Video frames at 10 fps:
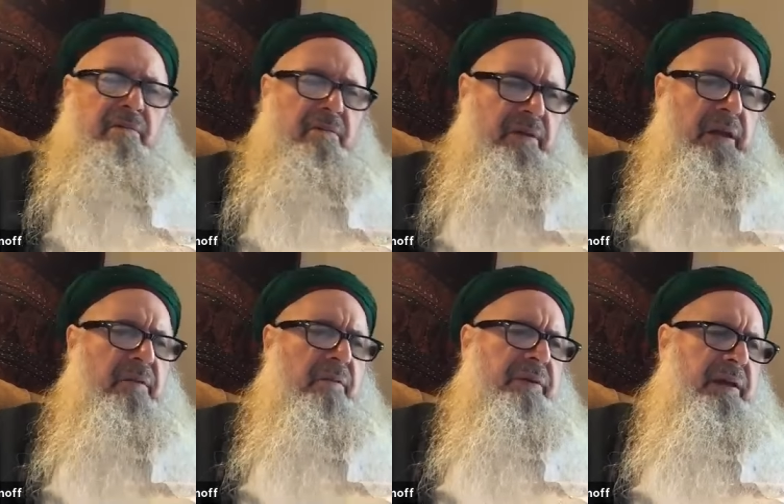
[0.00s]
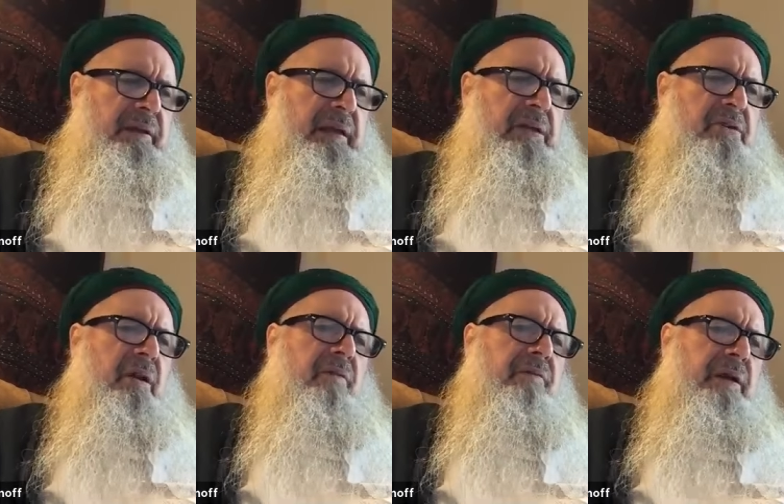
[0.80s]
Sit with the intention
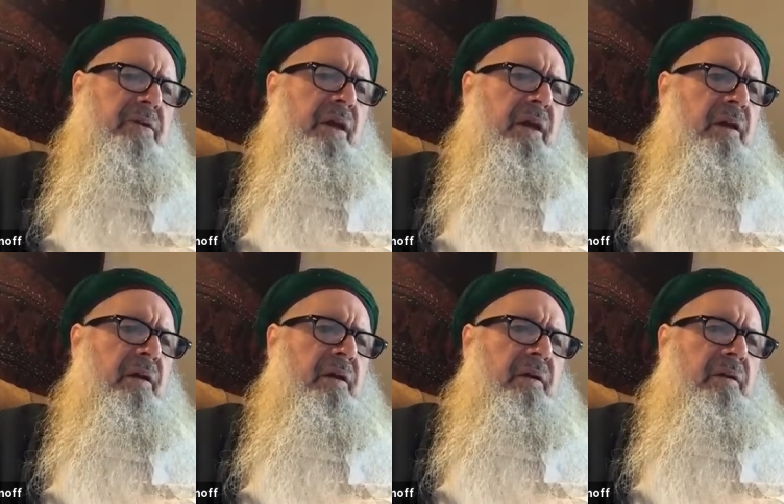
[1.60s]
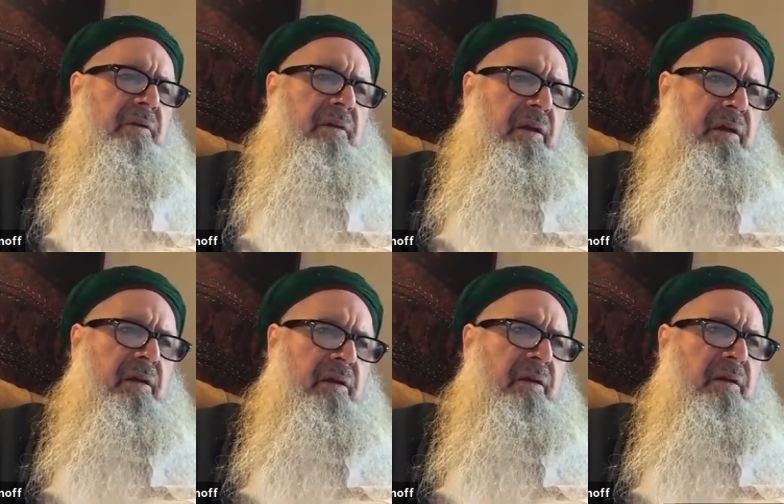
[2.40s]
of reaching the
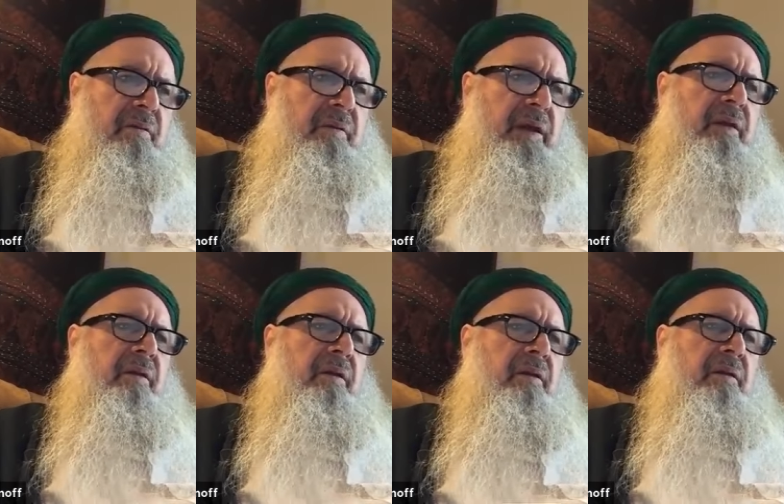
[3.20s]
real